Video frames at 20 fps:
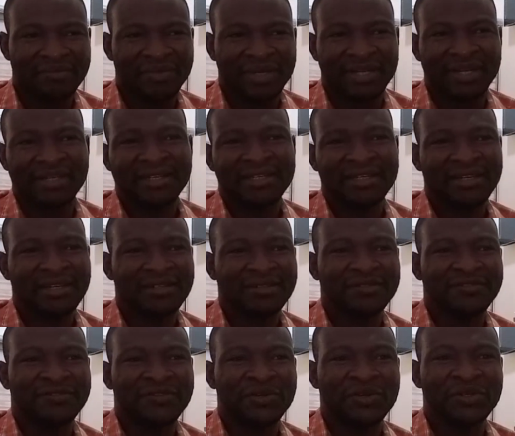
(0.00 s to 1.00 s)
mechanical
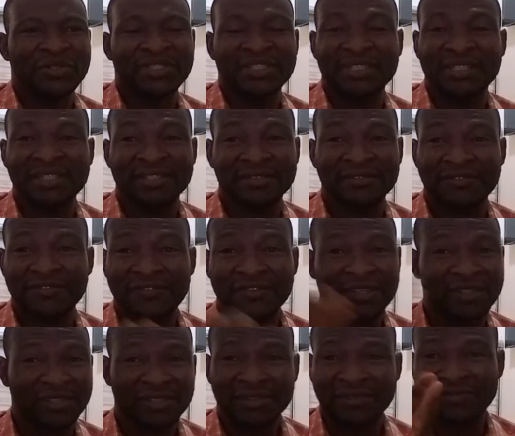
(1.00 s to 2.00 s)
focusing is
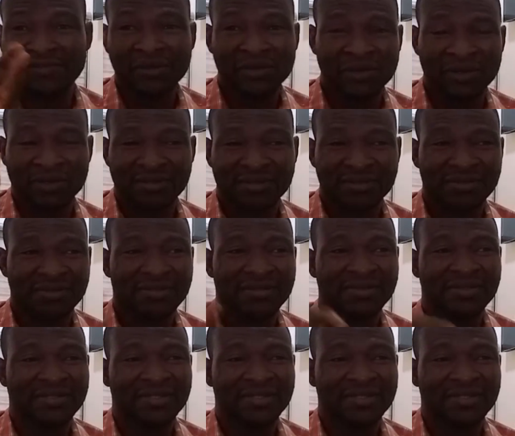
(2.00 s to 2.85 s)
fixed focus.